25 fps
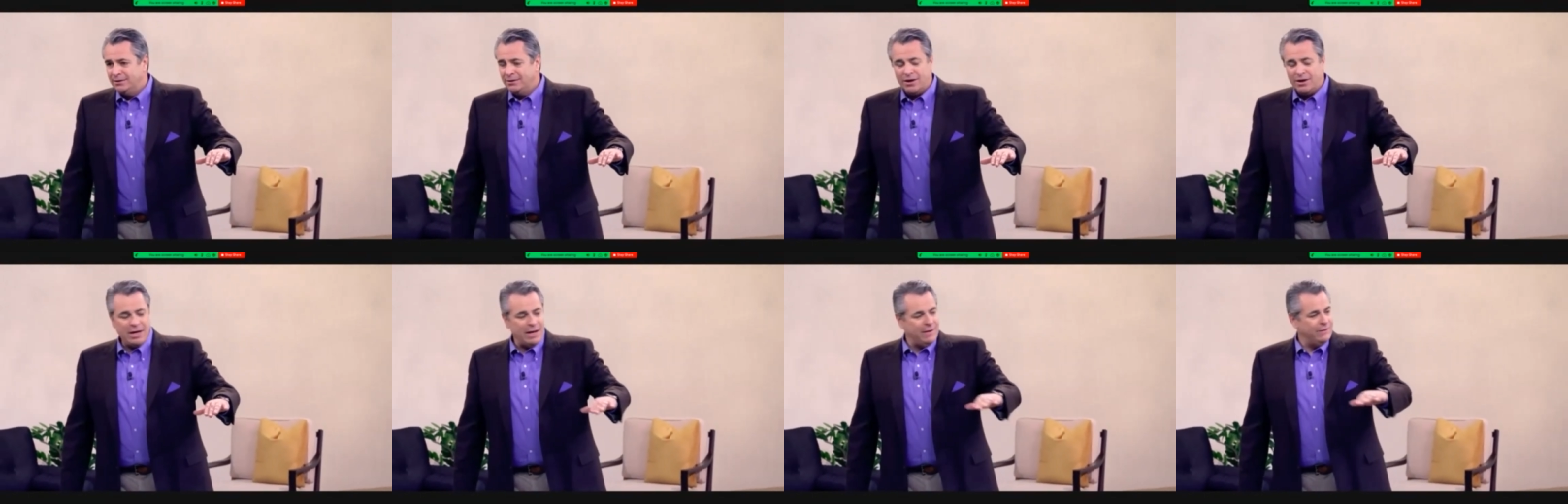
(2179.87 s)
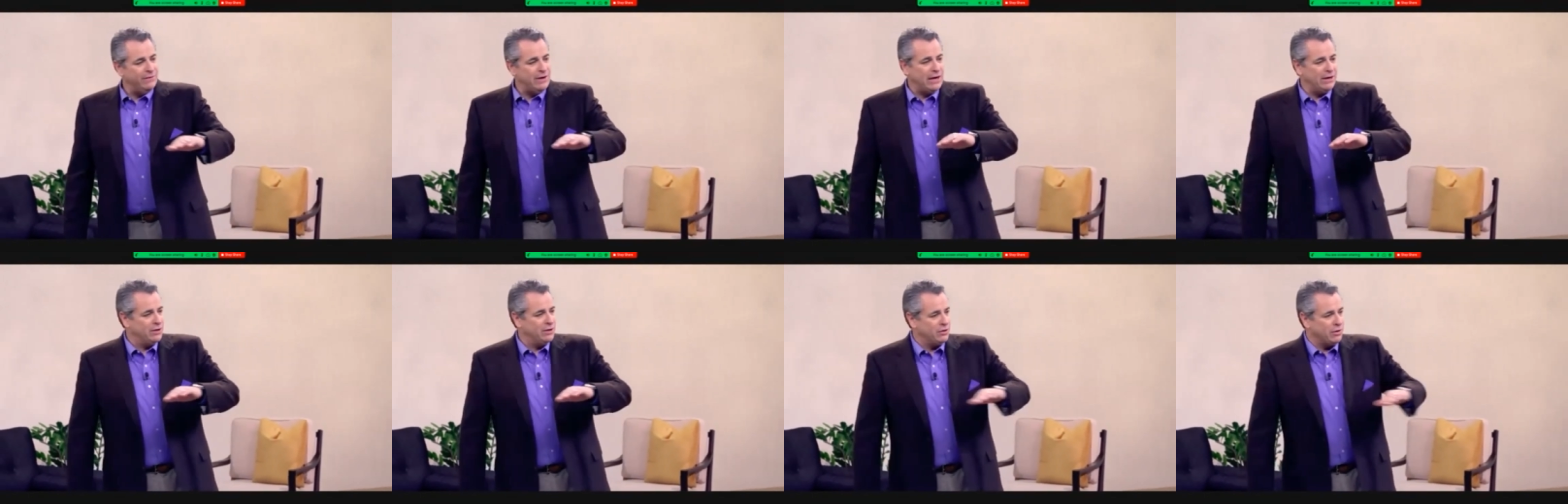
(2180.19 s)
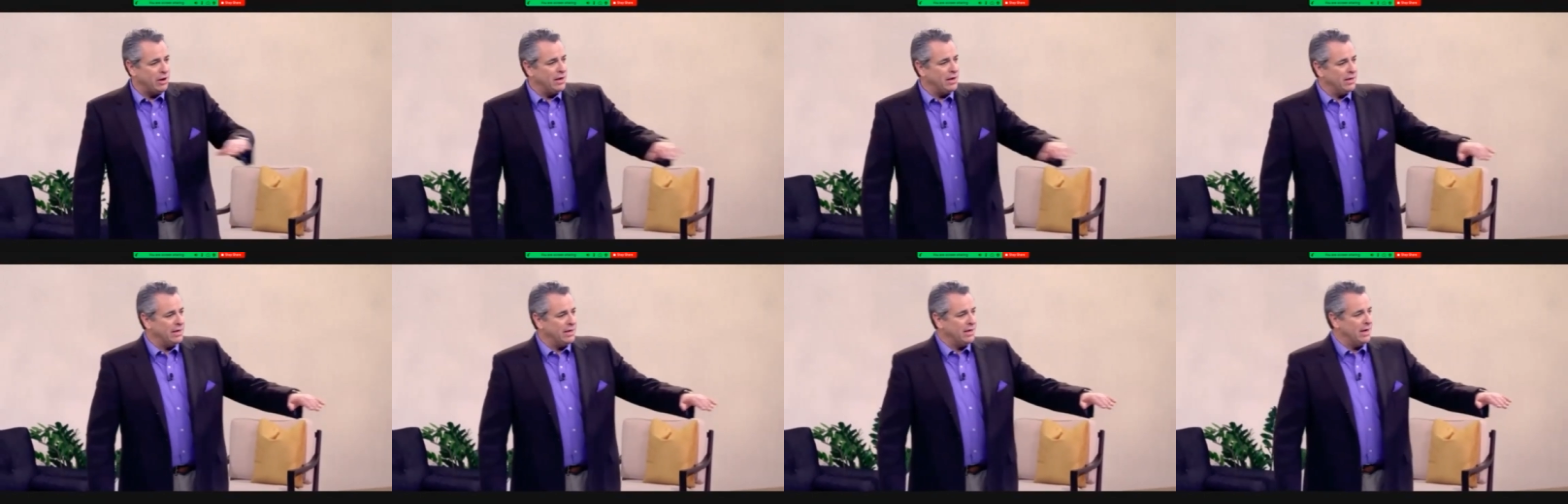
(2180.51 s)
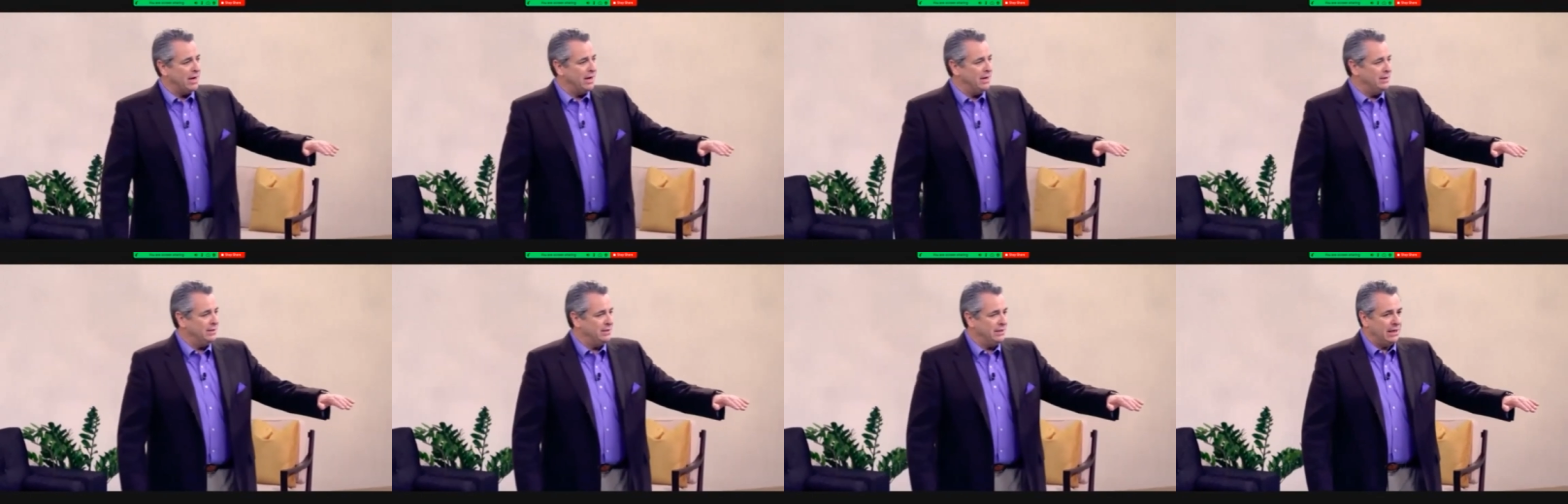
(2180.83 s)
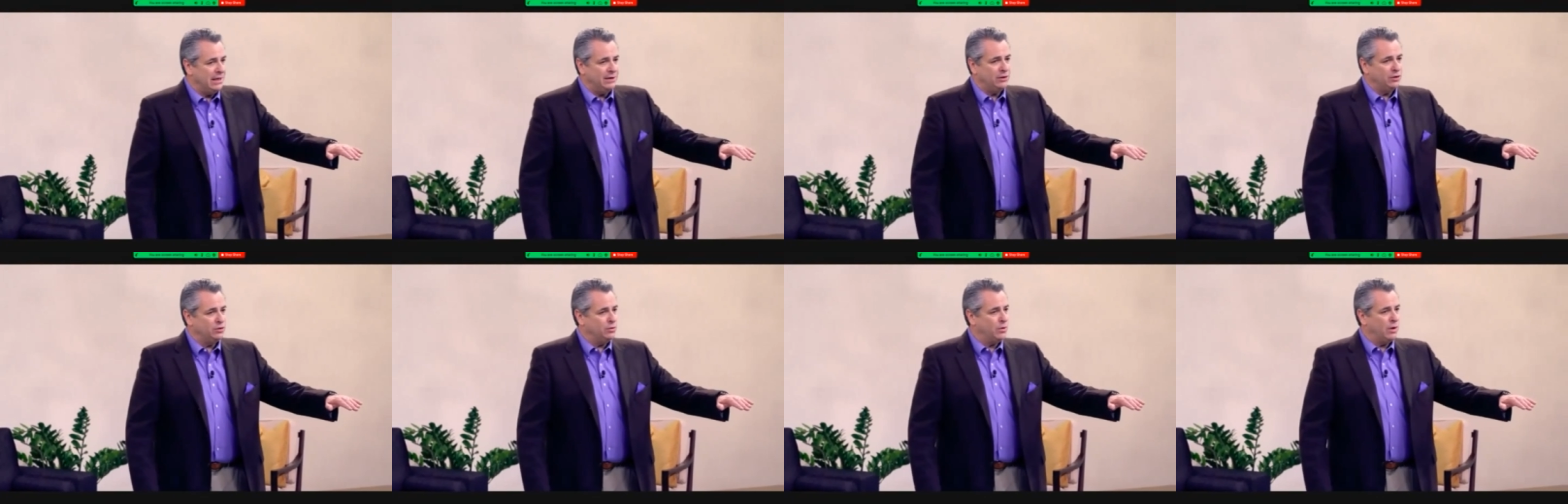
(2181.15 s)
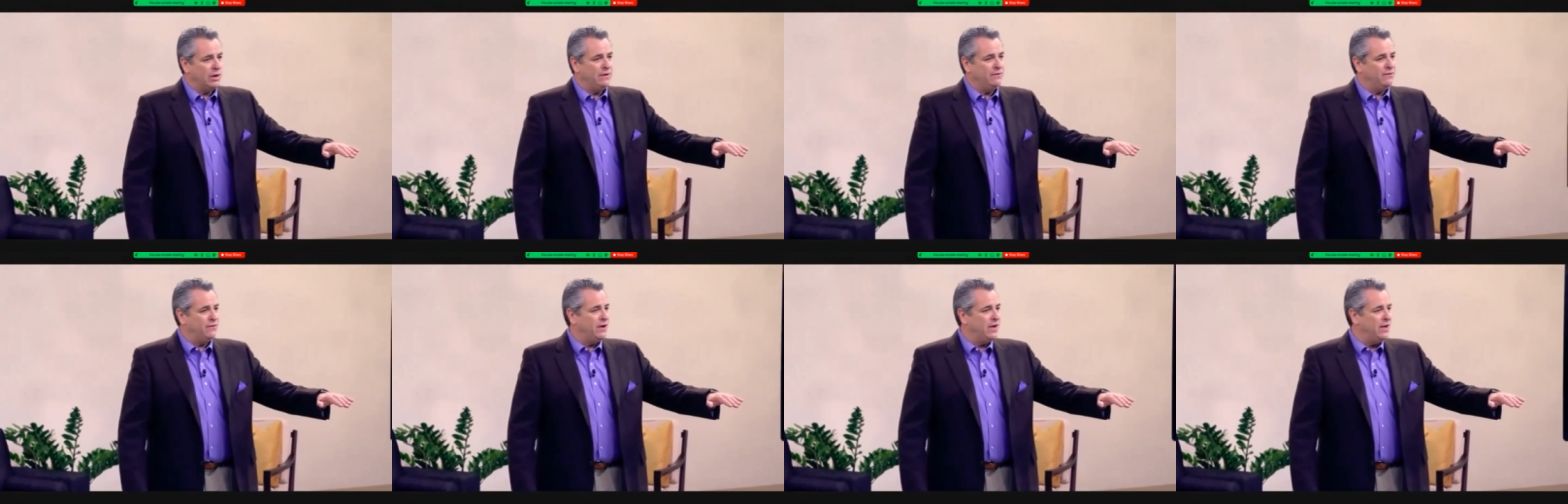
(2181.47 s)
I haven't had credit card debt in
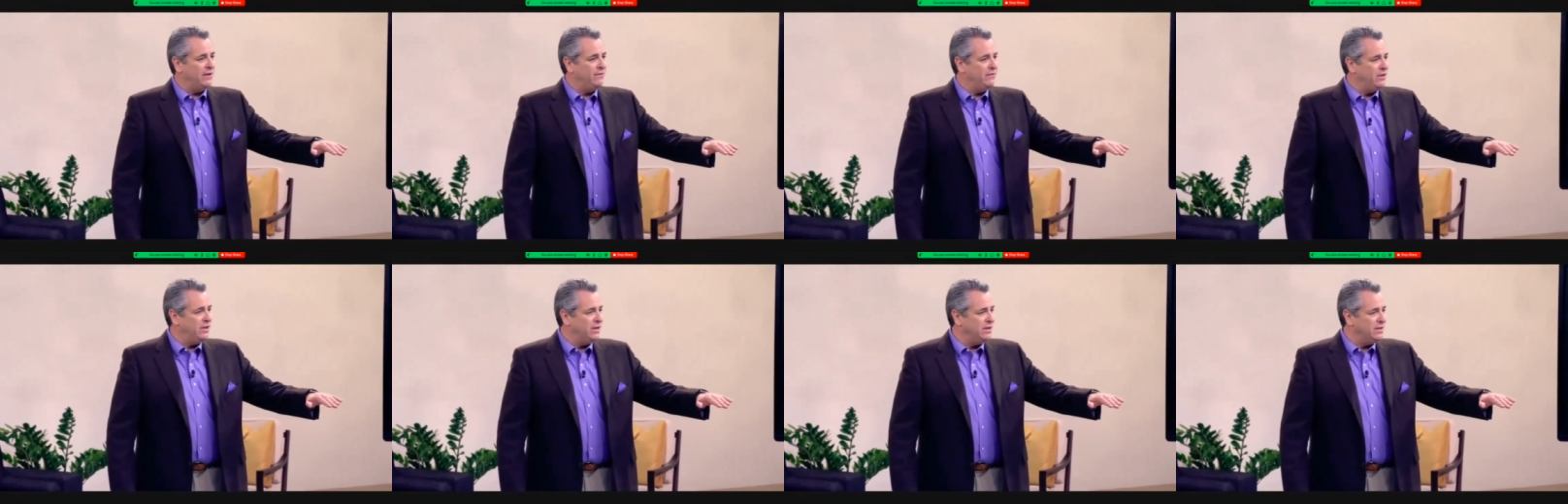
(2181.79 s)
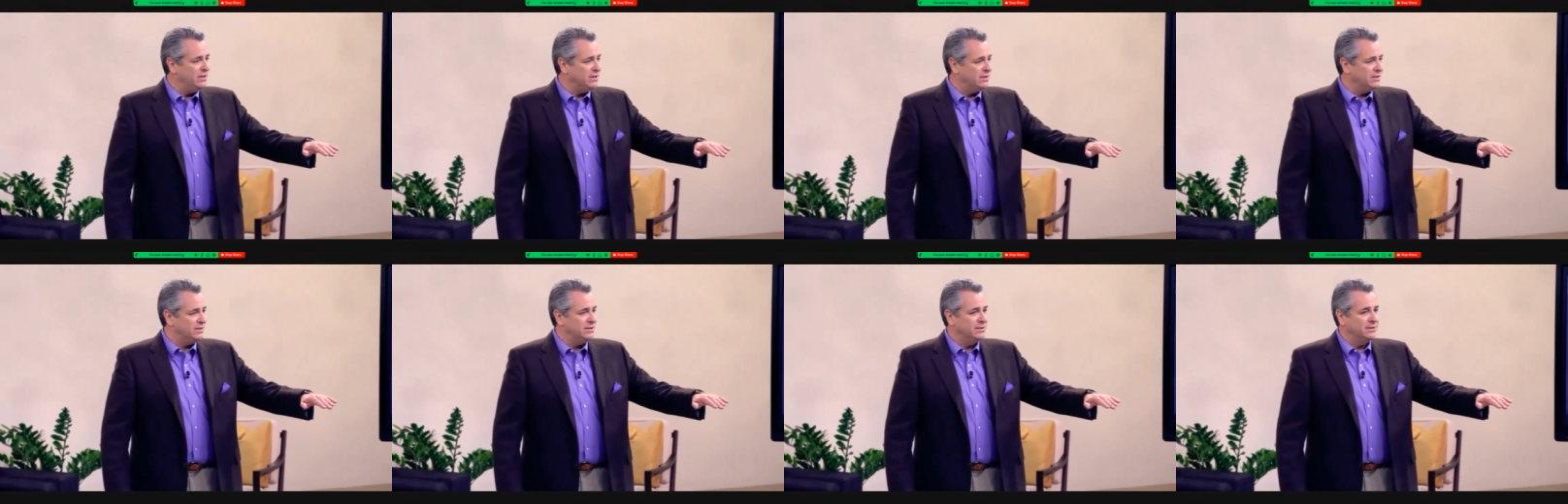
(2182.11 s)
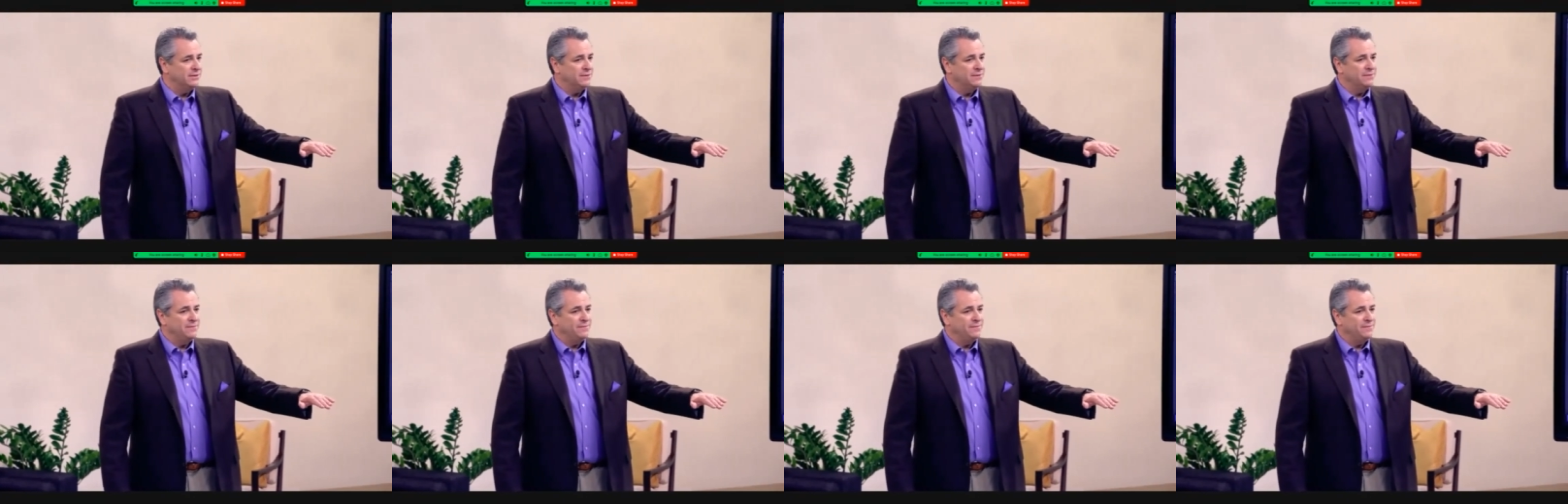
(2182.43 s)
25 years.